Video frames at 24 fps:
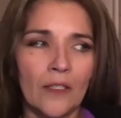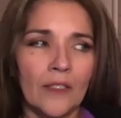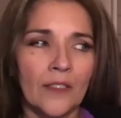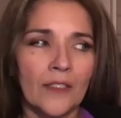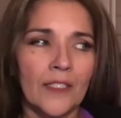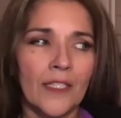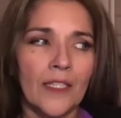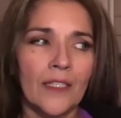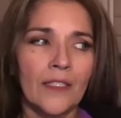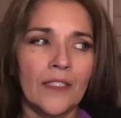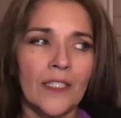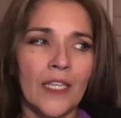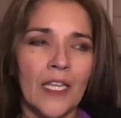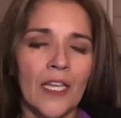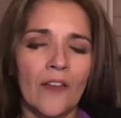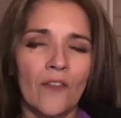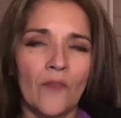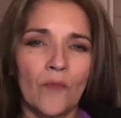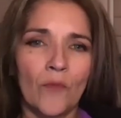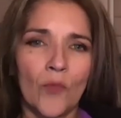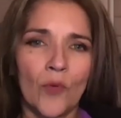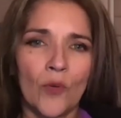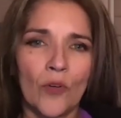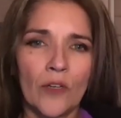tend to have
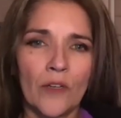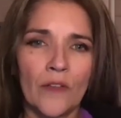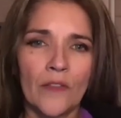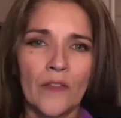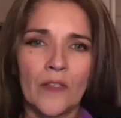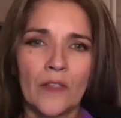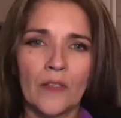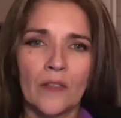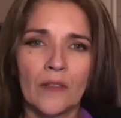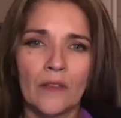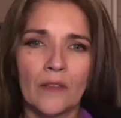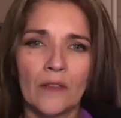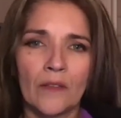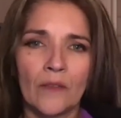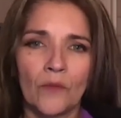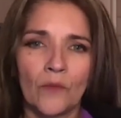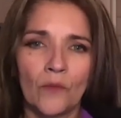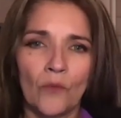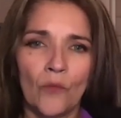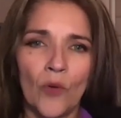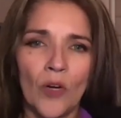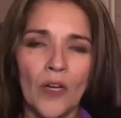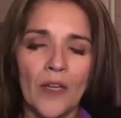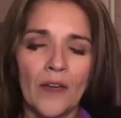more than
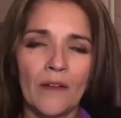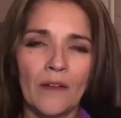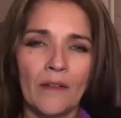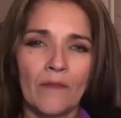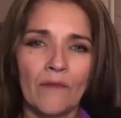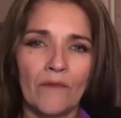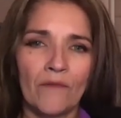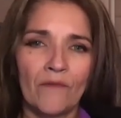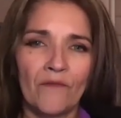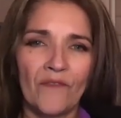one